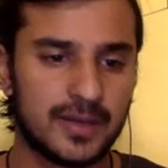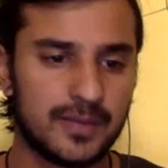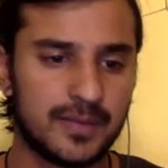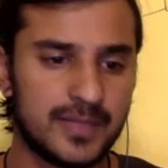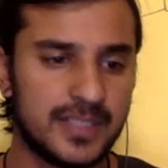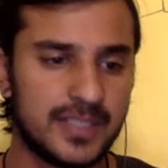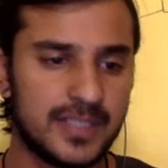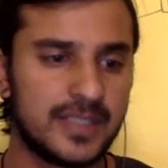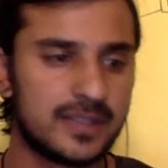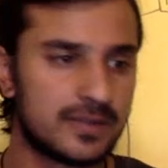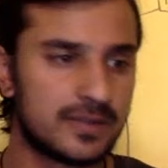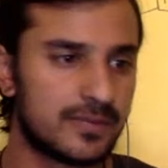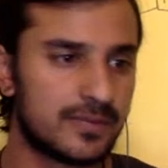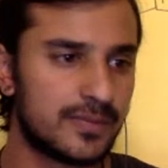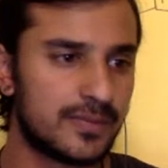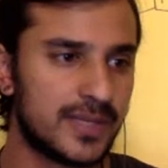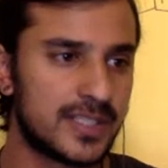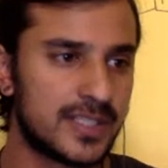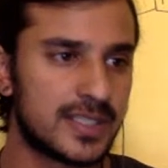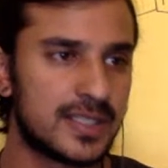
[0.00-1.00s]
me
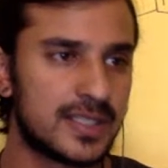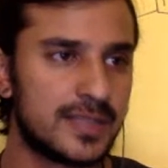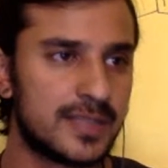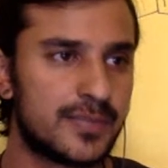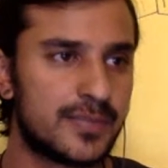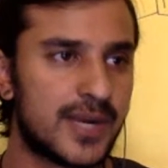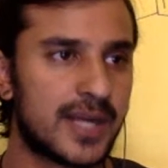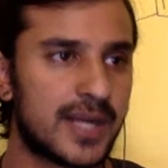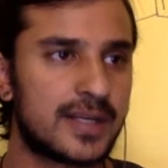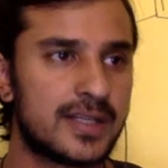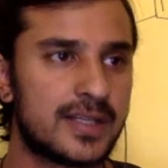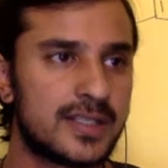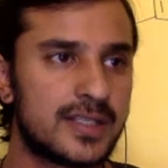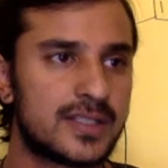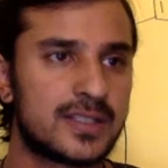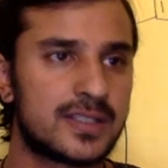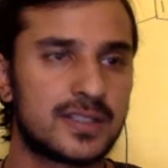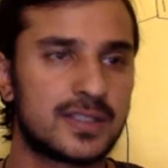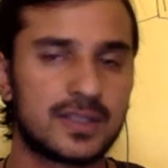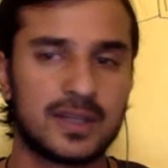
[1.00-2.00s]
basically
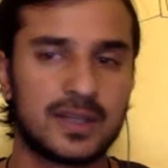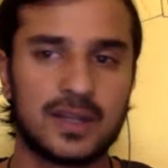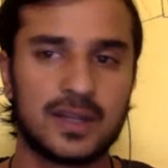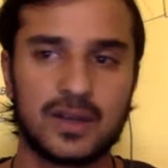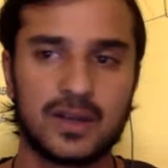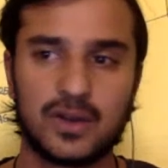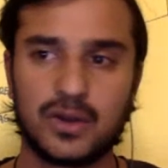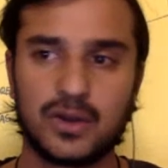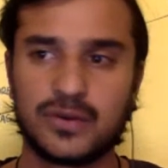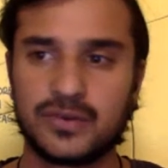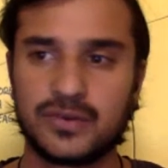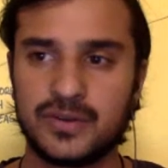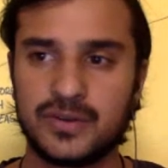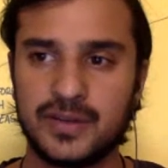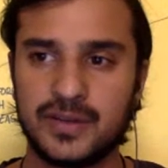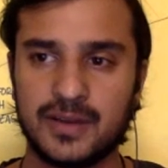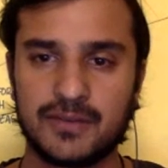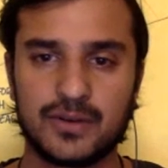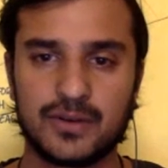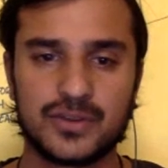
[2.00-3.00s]
practice a lot
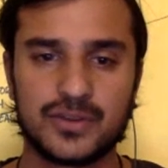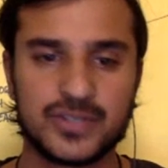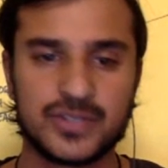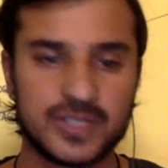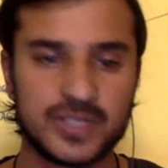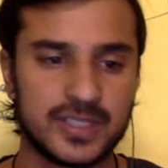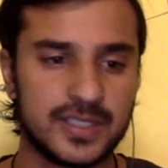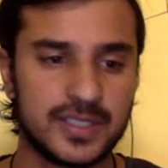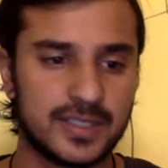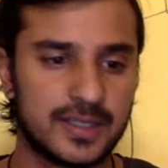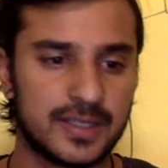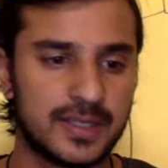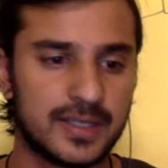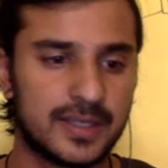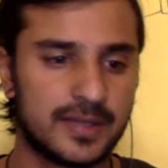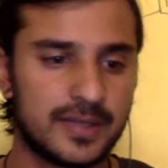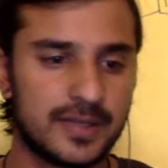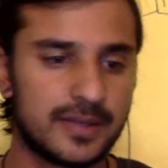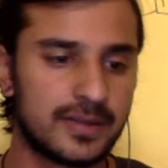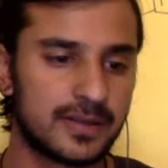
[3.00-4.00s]
diversity
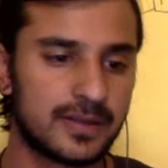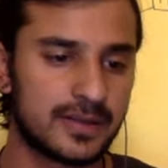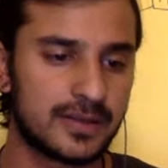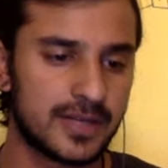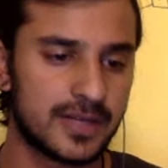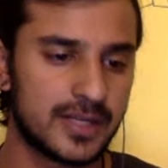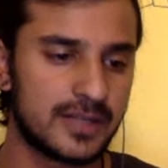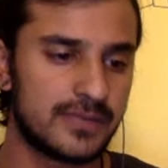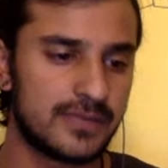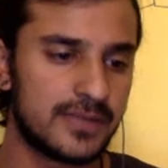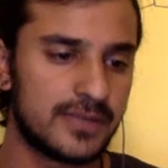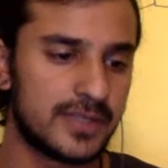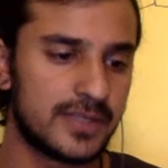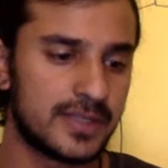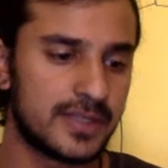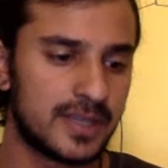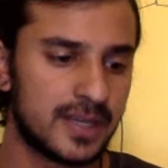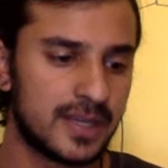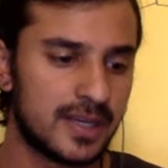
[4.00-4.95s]
in creativity.